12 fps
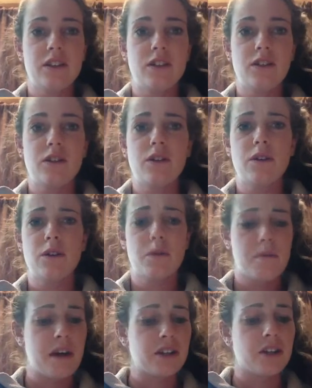to
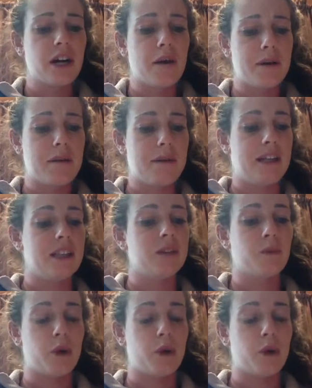measure how many beans